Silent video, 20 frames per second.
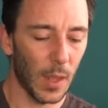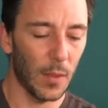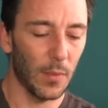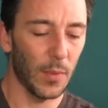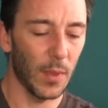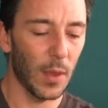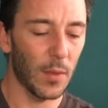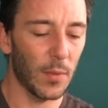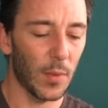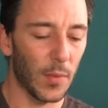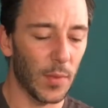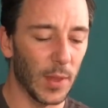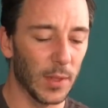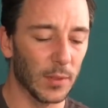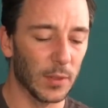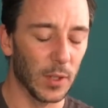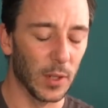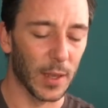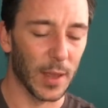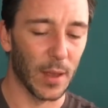The other thing
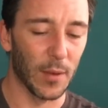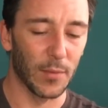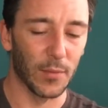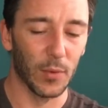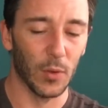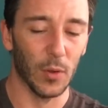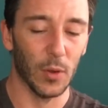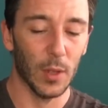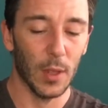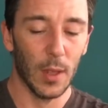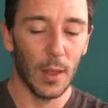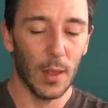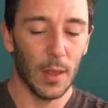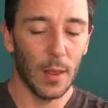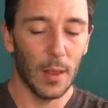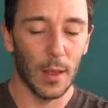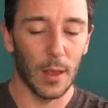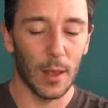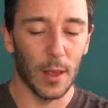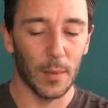to look out for
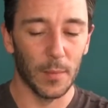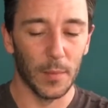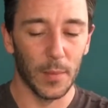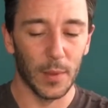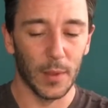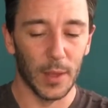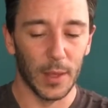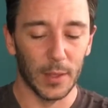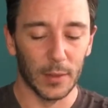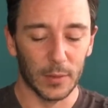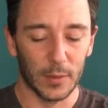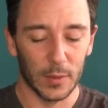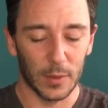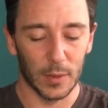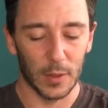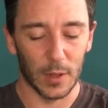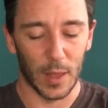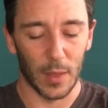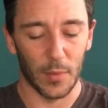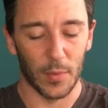is
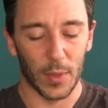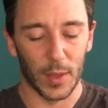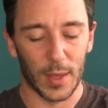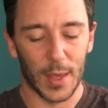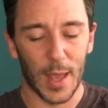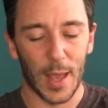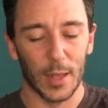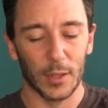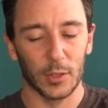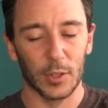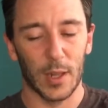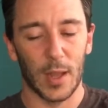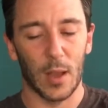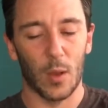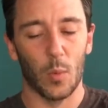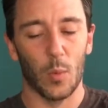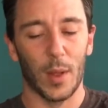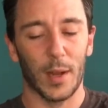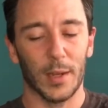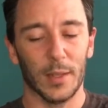like the catch. How
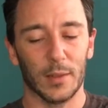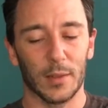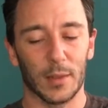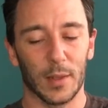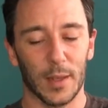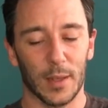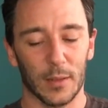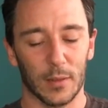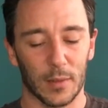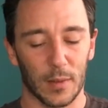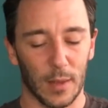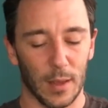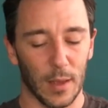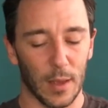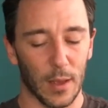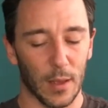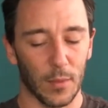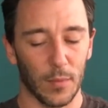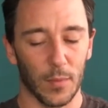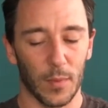well is
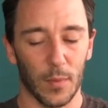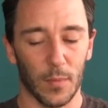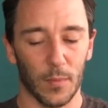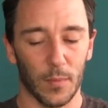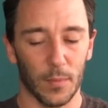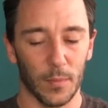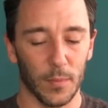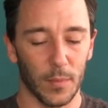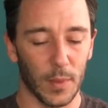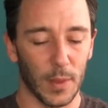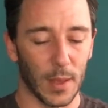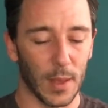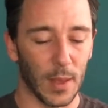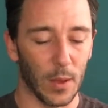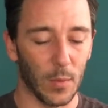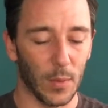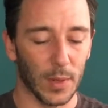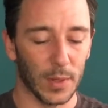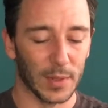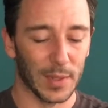the how
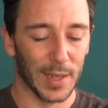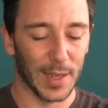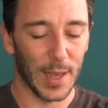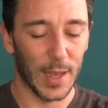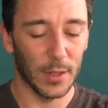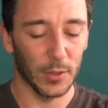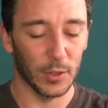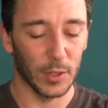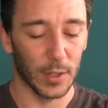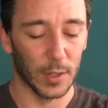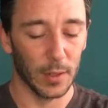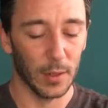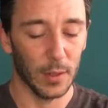well is it catching?